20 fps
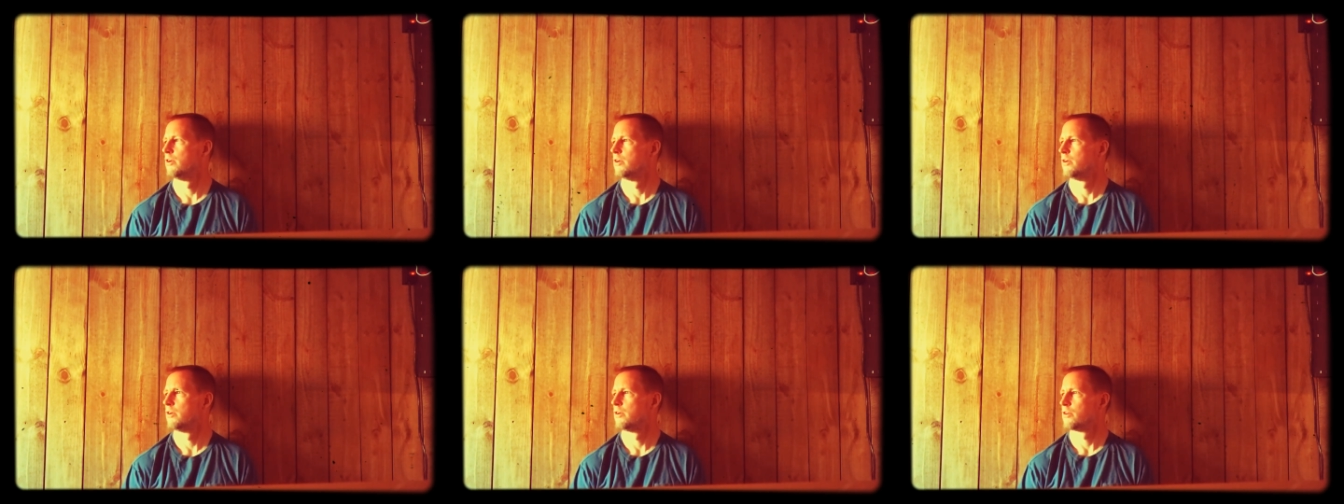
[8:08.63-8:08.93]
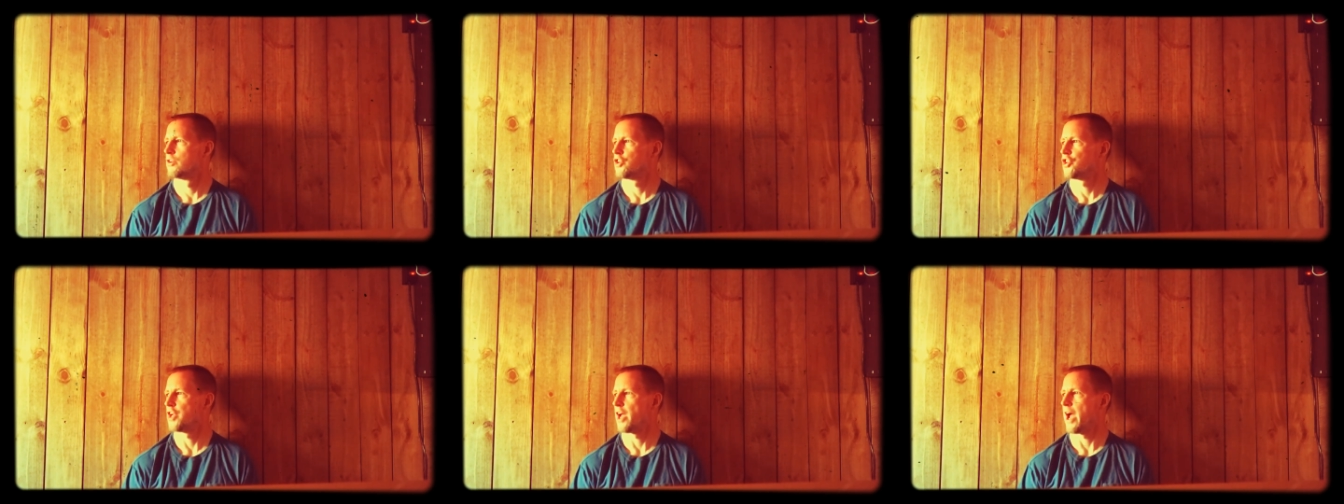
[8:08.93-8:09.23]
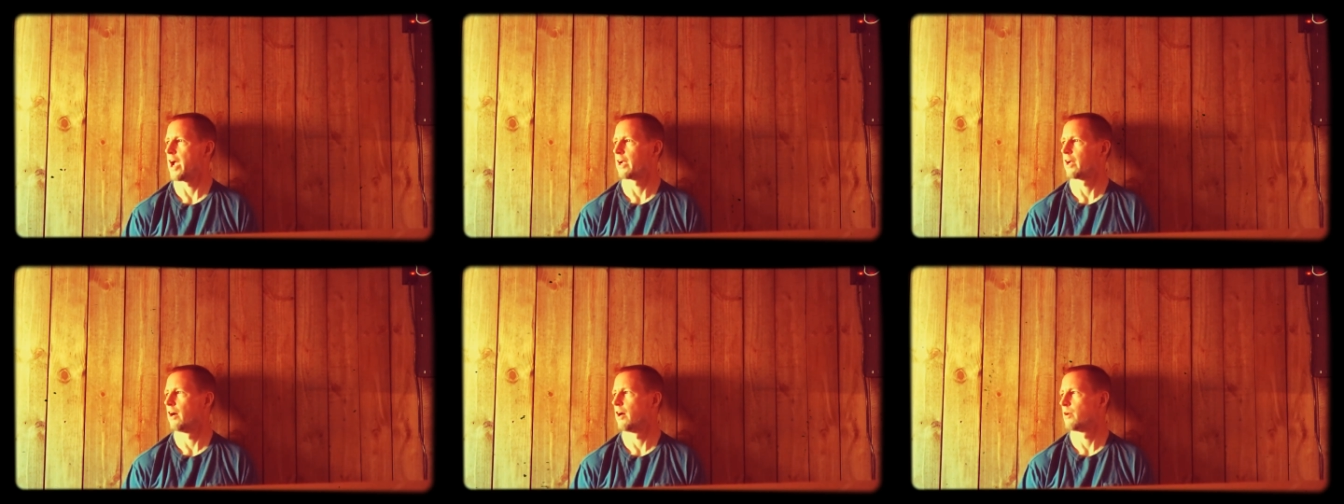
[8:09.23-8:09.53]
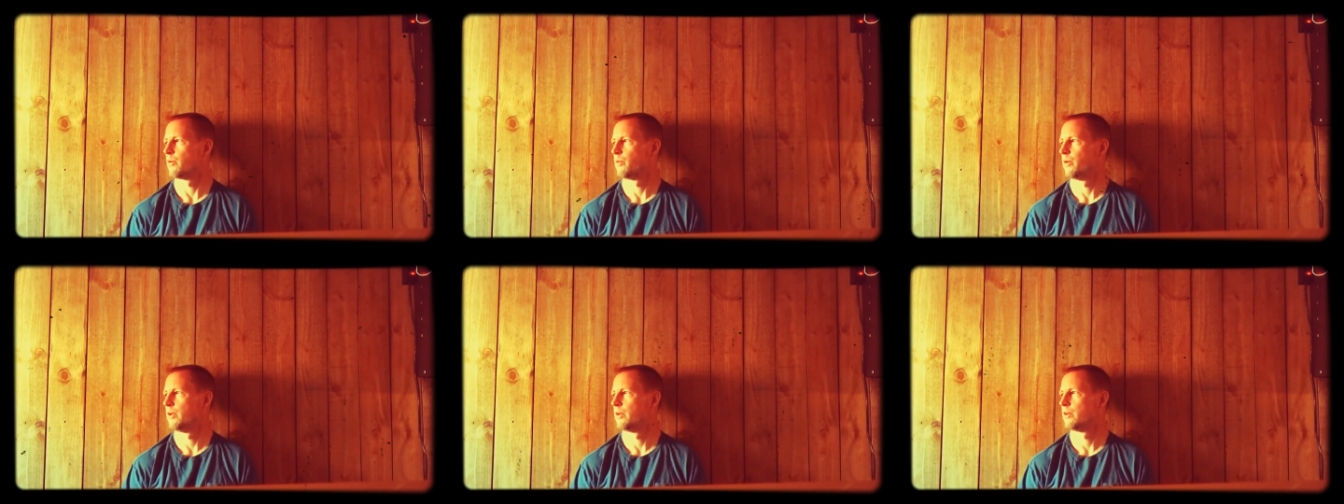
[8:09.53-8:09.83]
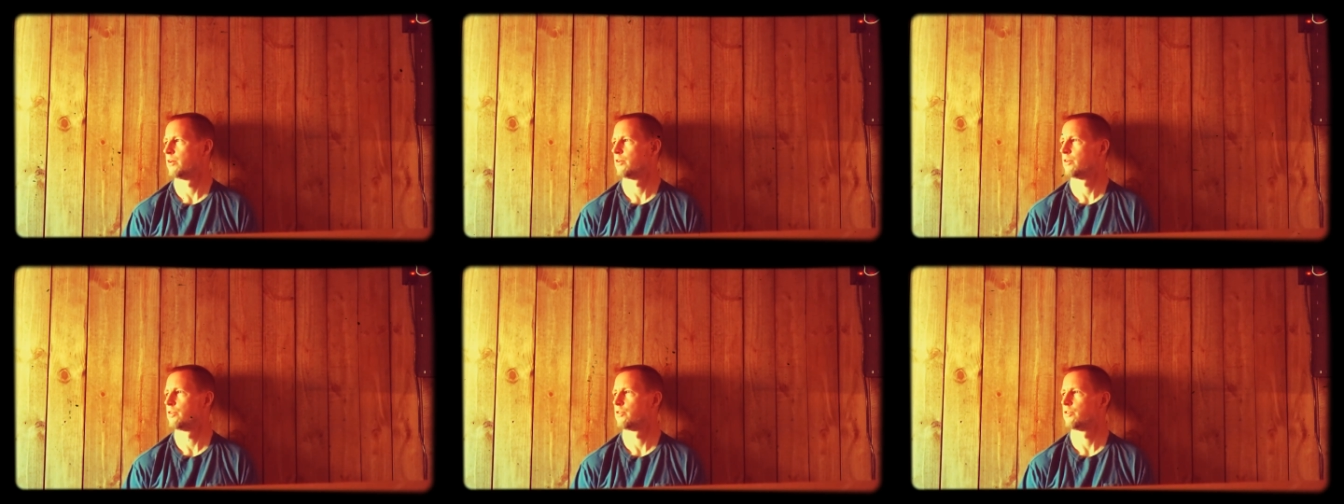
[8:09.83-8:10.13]
shack on
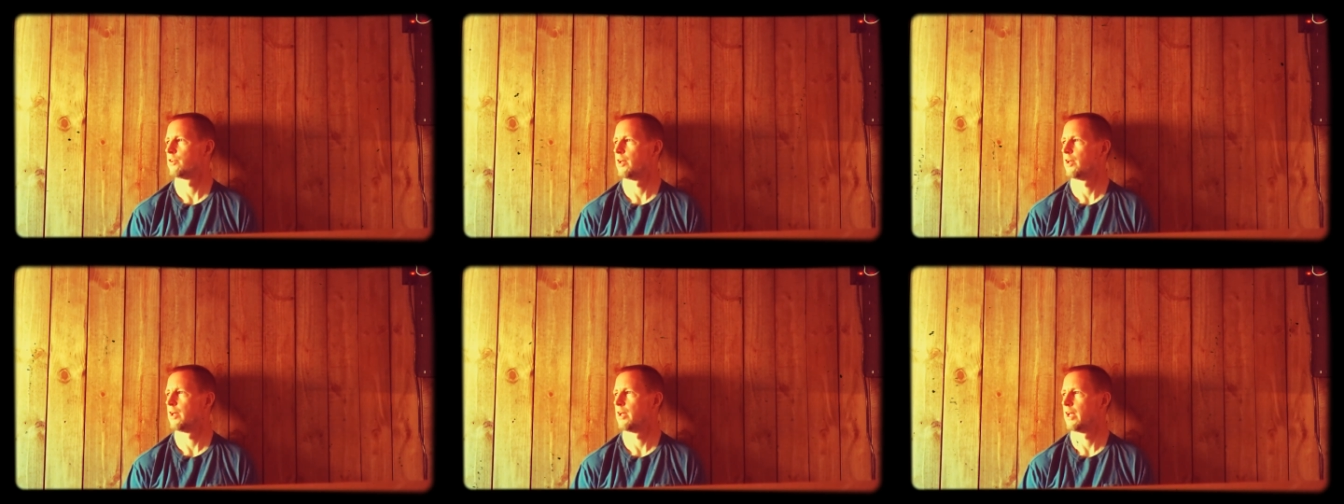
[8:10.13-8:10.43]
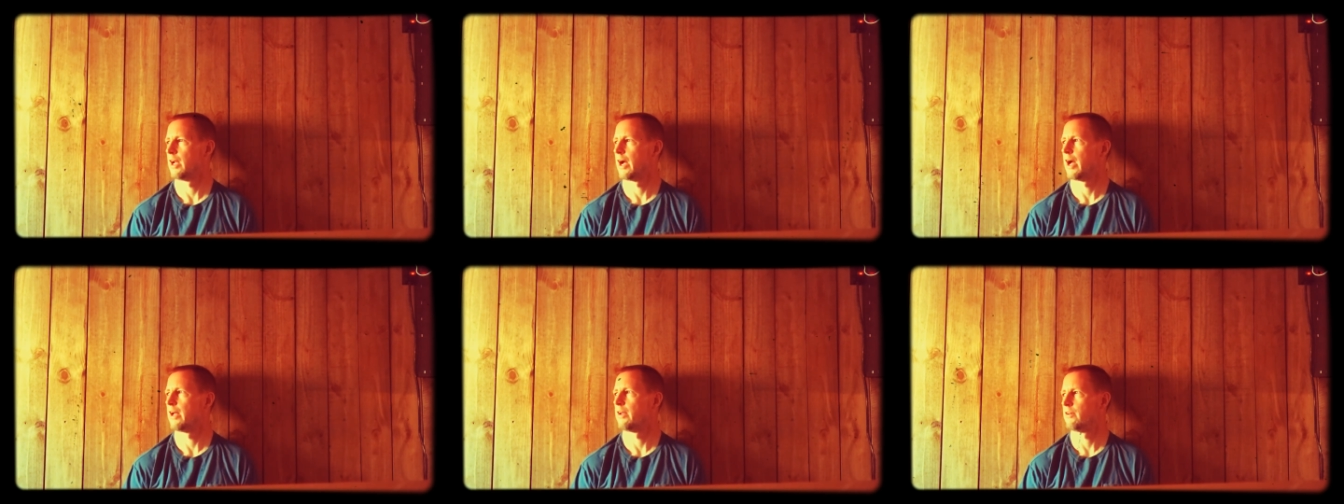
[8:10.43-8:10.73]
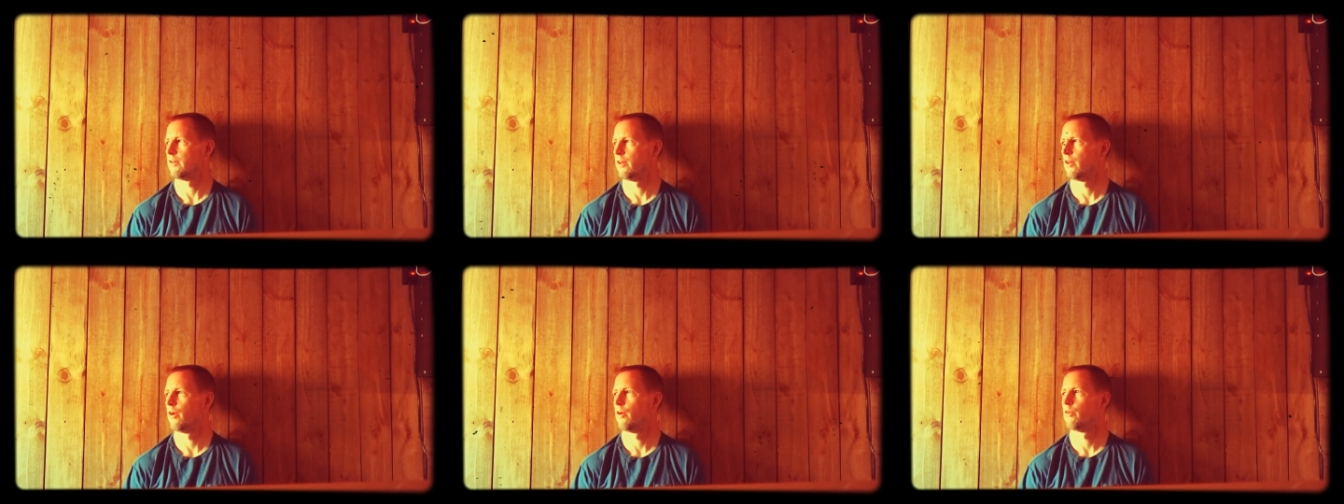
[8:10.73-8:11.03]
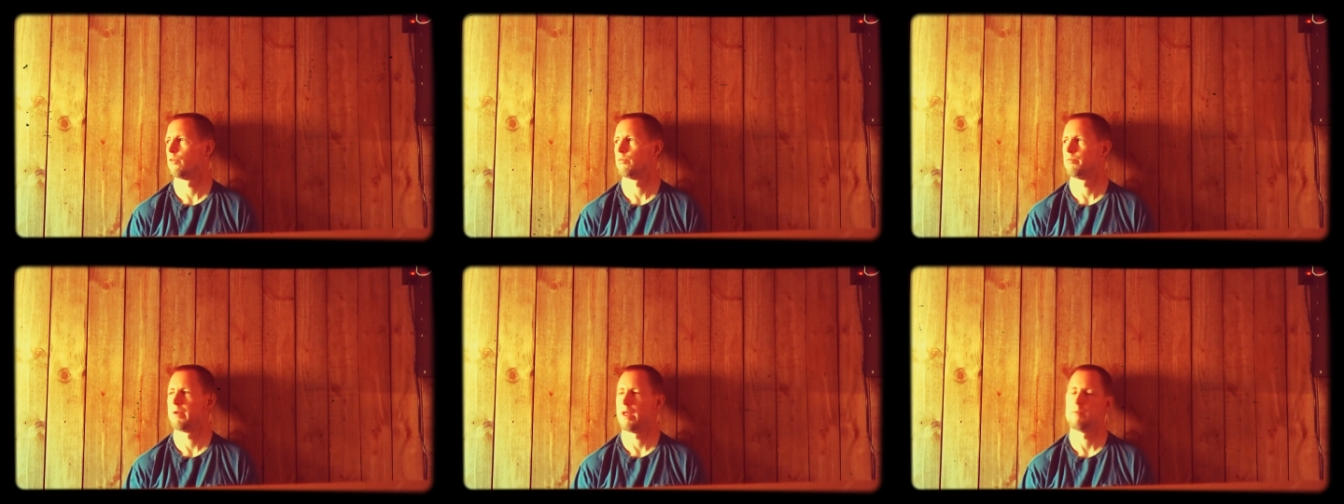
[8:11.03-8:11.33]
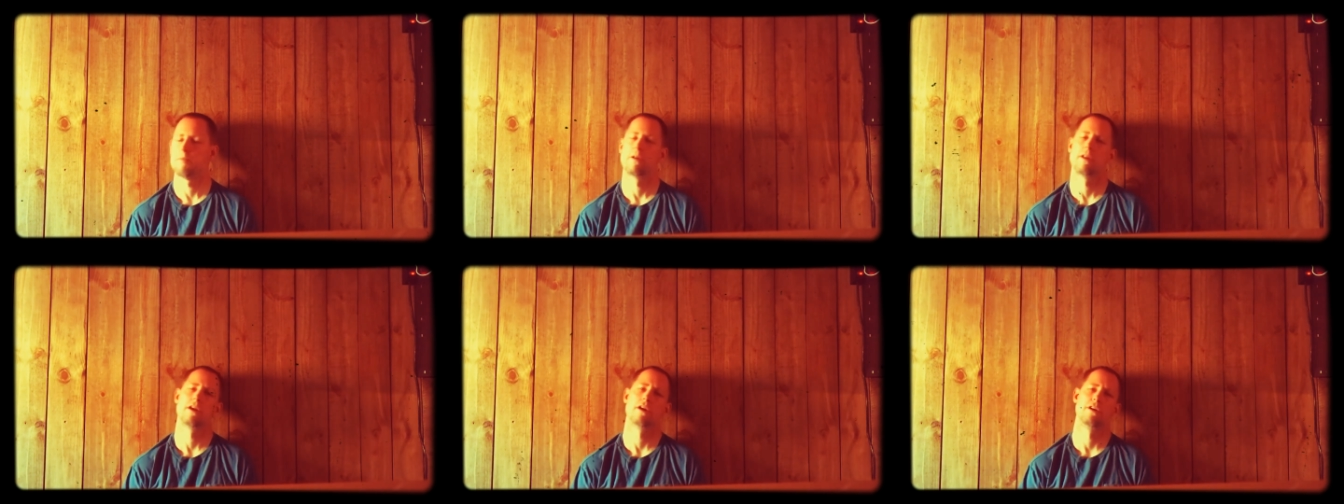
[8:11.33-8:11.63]
wheels, and I know
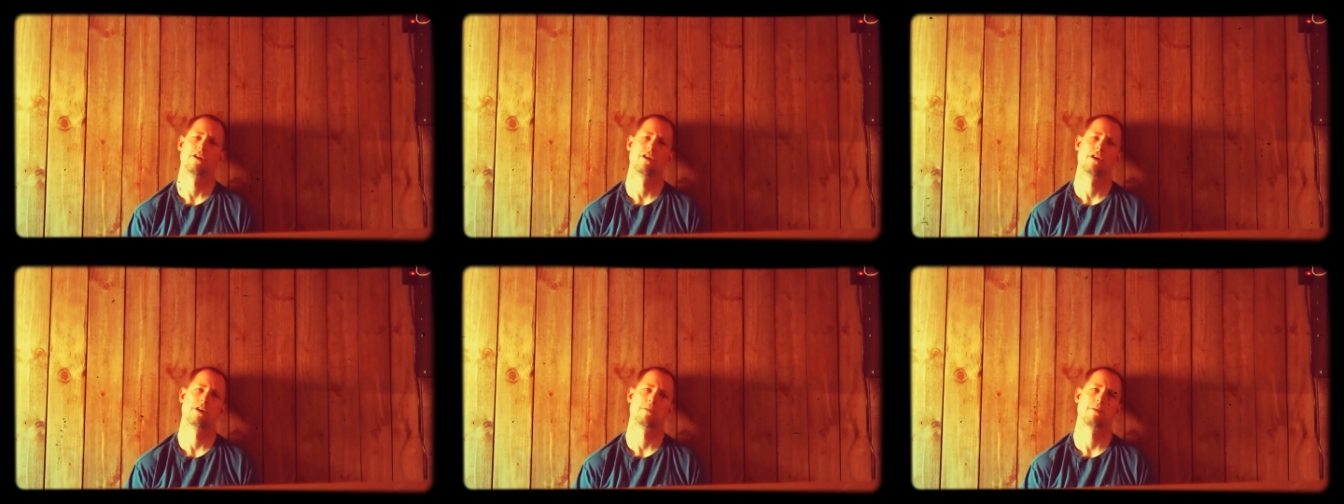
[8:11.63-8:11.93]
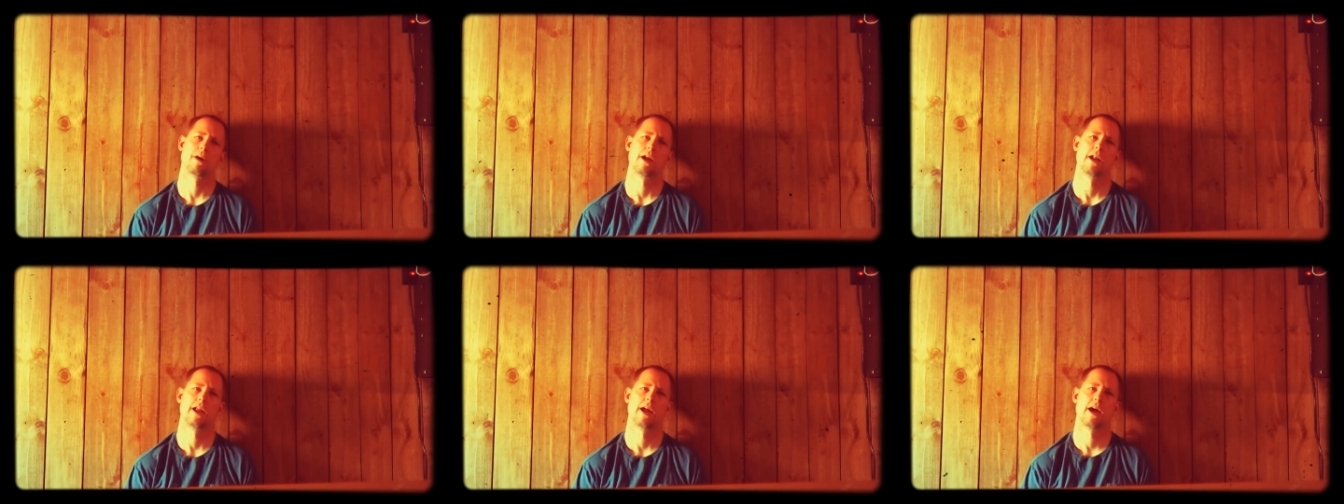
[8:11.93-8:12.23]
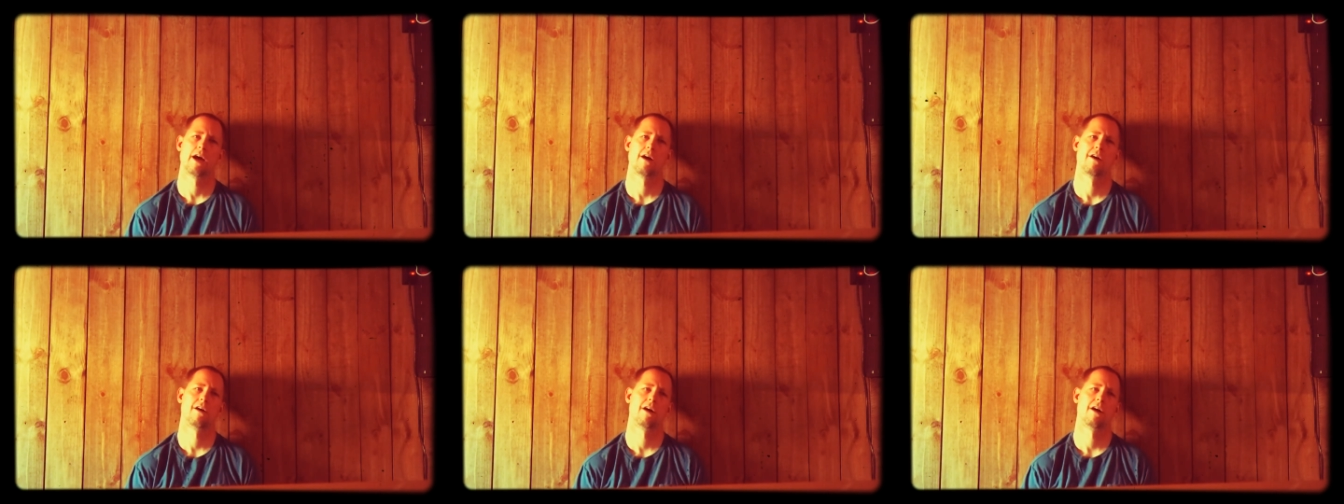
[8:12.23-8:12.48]
people that are doing them right now.